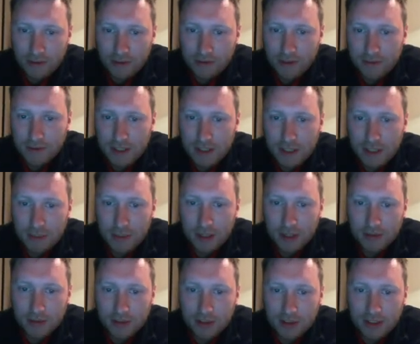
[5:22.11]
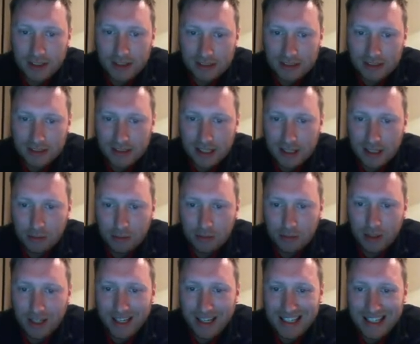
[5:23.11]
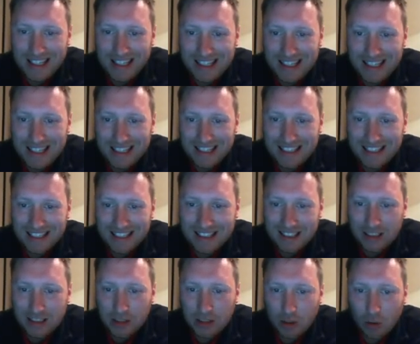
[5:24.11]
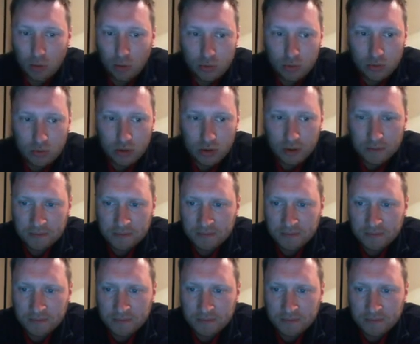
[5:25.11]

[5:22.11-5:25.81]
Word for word: 50 appearances now, 18 goals,